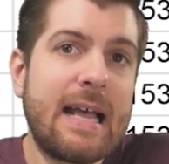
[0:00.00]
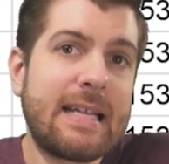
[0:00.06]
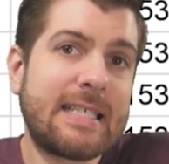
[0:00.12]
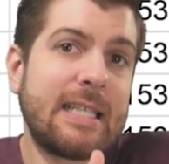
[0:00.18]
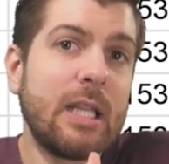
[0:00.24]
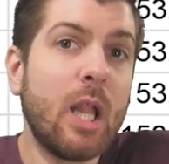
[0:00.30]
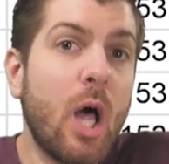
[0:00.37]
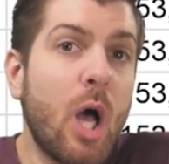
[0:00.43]

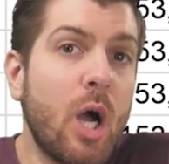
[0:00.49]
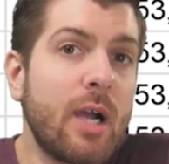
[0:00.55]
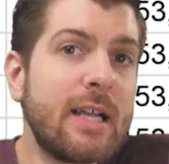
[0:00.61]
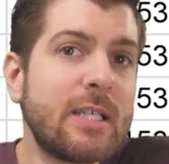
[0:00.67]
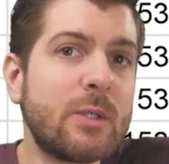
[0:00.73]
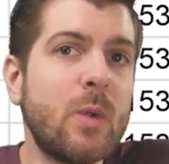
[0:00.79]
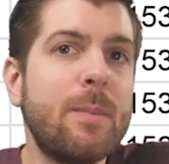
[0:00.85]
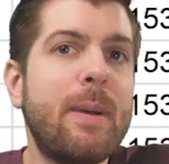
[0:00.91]
as long
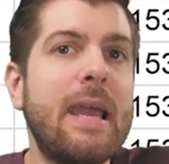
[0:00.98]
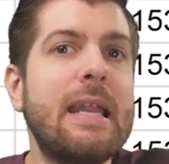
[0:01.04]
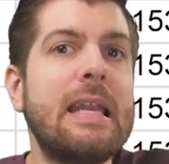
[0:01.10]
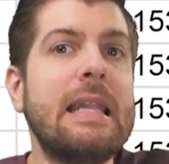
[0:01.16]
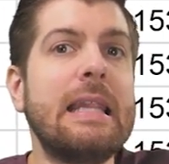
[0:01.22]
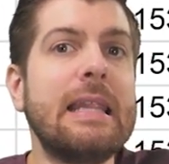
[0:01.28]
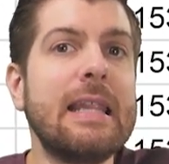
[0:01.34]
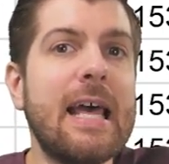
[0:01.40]
as we
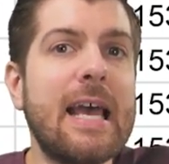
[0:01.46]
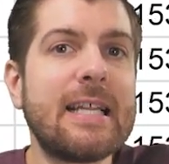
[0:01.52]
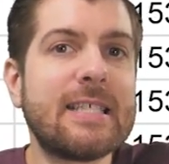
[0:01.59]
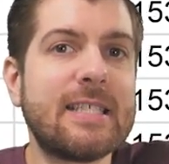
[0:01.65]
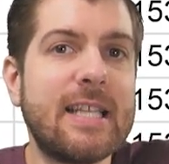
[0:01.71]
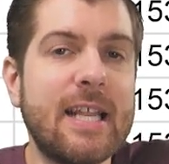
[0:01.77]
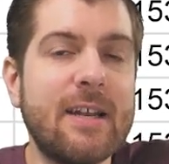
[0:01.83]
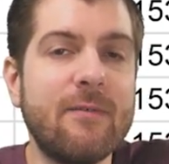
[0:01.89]
paid
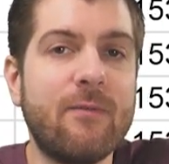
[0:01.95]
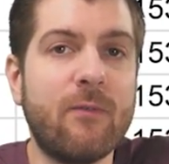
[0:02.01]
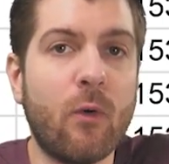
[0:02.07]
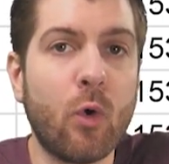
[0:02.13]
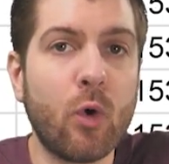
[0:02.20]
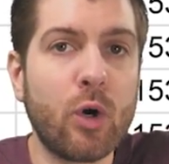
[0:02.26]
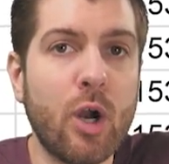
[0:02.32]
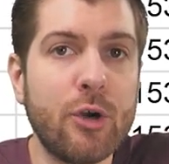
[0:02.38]
less than
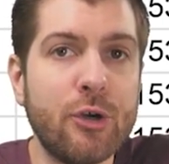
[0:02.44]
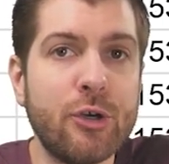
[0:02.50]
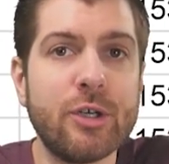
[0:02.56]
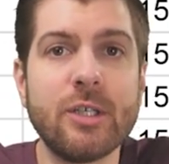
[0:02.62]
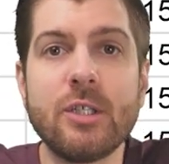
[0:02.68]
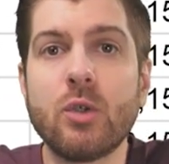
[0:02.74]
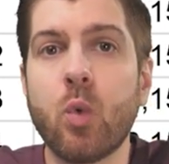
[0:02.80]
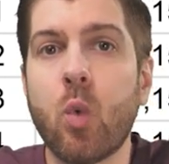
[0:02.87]

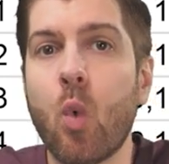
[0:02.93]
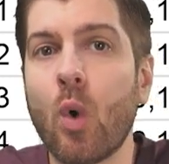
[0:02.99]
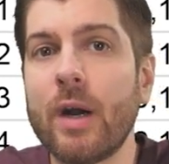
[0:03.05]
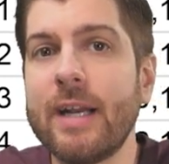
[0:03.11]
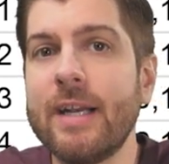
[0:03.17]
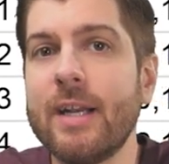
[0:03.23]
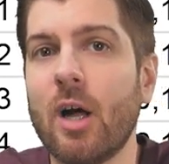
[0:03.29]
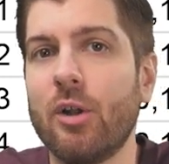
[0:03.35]

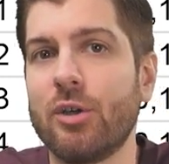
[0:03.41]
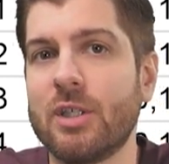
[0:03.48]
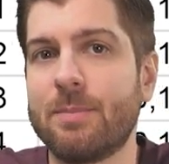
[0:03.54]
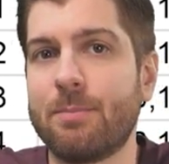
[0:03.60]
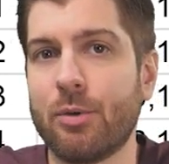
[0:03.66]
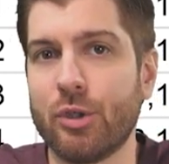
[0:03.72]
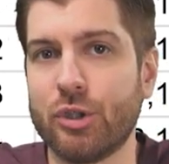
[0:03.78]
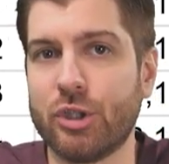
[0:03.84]
$420
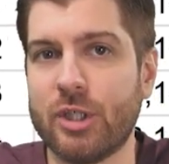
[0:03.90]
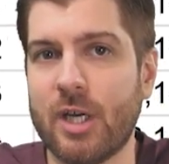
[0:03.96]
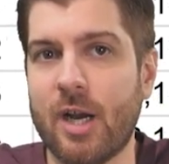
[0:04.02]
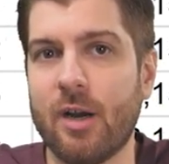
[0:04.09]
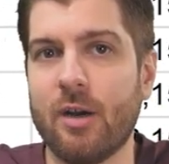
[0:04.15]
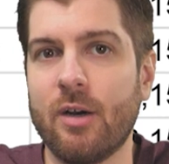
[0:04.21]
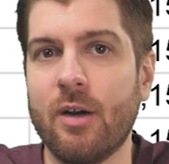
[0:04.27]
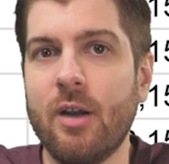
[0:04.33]
per
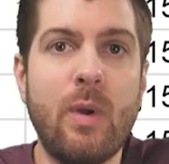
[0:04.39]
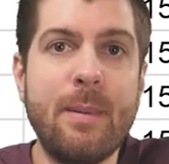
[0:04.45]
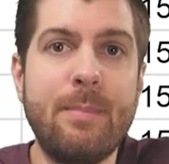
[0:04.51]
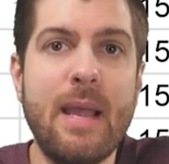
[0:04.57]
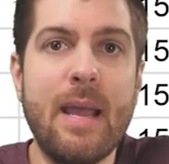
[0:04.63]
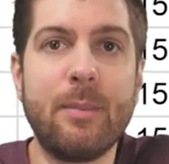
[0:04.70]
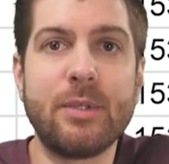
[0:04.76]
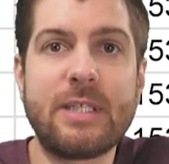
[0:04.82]
share, we'd
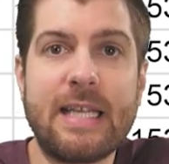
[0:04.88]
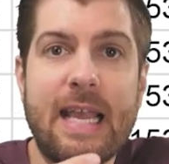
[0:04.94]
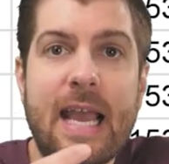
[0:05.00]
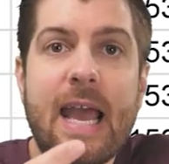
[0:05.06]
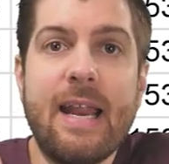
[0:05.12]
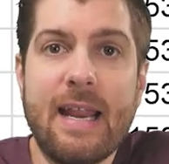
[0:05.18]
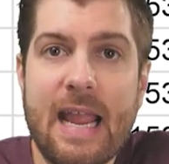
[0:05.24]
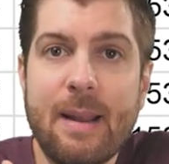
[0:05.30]
be able to
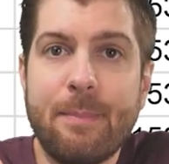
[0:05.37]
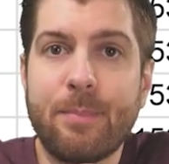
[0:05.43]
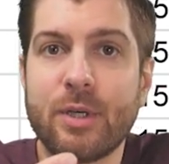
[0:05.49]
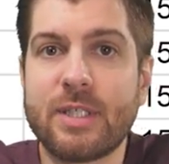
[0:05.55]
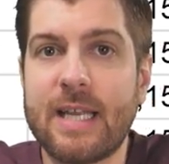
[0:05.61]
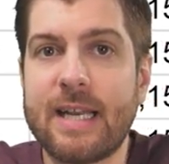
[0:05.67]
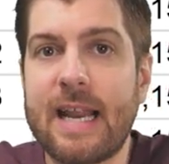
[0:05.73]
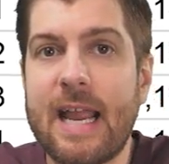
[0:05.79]
get
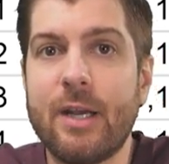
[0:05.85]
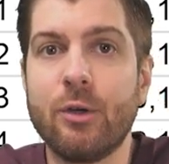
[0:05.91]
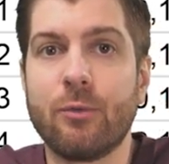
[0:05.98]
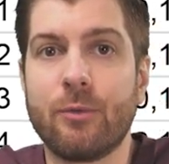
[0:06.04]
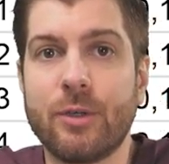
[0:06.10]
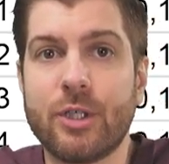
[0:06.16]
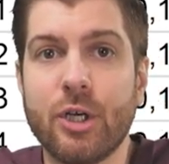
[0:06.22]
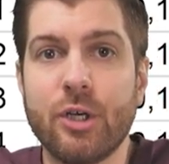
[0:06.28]
8% annual
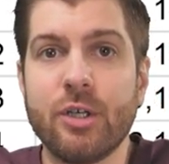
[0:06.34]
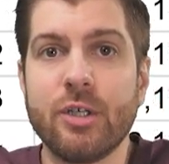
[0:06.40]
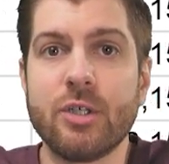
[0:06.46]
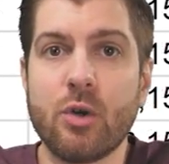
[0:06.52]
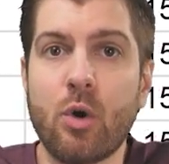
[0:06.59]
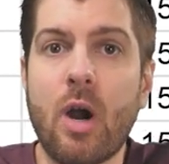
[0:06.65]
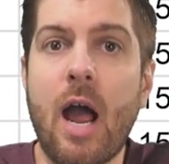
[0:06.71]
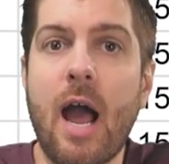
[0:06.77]

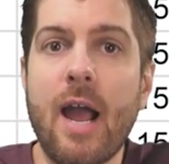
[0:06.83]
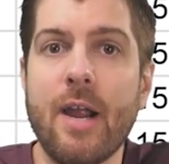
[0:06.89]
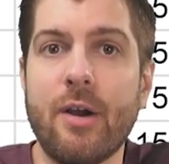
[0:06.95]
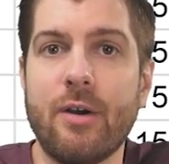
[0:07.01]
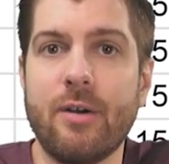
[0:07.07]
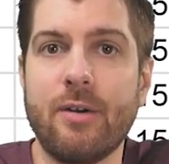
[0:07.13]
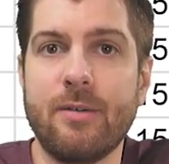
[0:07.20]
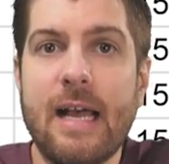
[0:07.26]
returns or
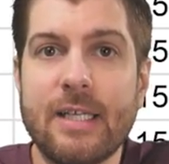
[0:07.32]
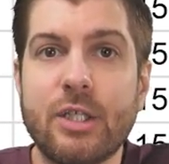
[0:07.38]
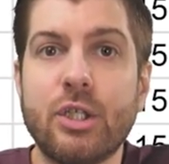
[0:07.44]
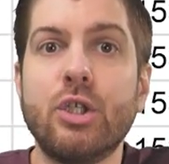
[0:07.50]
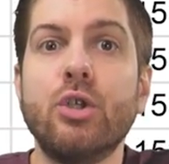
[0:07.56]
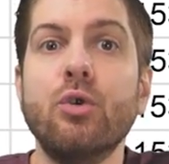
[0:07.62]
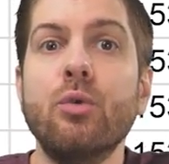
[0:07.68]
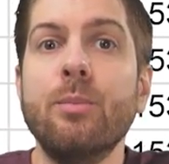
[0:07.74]
higher,
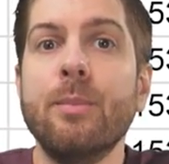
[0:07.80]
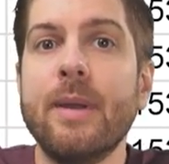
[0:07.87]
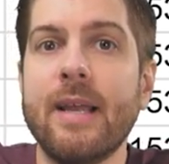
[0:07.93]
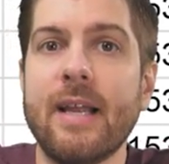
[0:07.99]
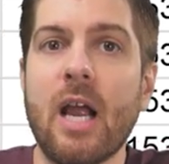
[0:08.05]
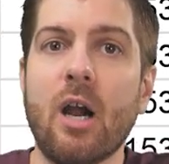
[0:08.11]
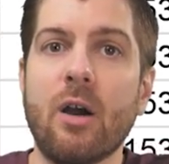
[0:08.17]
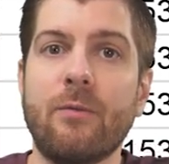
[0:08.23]

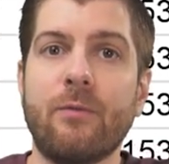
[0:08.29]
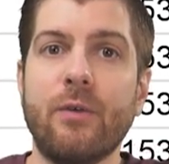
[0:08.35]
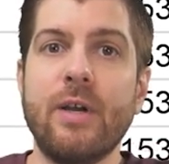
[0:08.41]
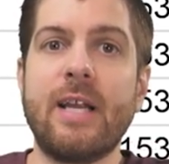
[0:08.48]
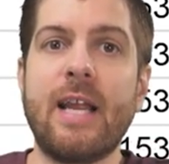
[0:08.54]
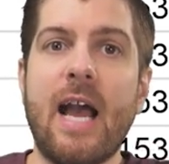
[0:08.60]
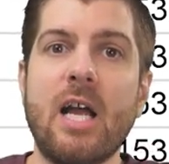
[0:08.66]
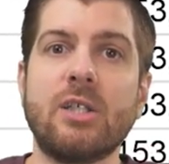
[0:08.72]
assuming our
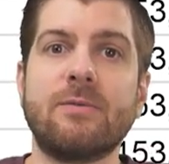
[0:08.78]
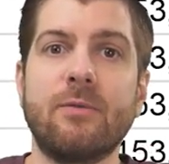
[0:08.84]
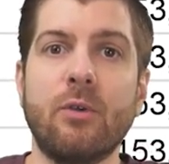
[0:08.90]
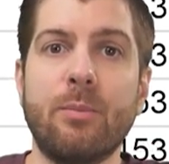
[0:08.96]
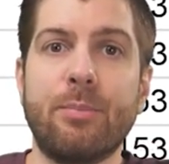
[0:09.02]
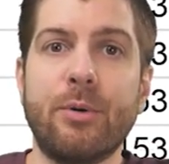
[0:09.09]
free cash flow